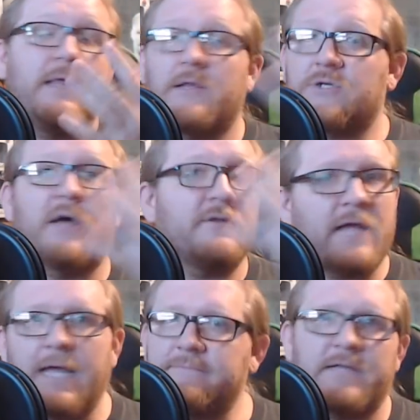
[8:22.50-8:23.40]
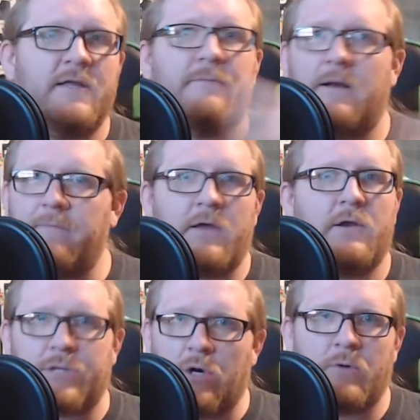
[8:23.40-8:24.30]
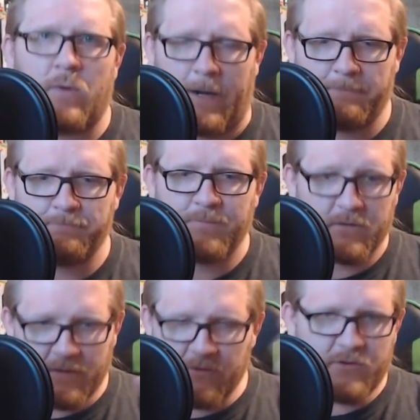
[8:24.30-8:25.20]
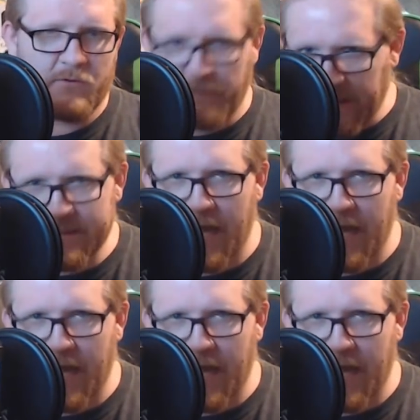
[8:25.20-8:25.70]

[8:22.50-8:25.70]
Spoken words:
There's other games in there, but I'm not going to throw them around. Them are their big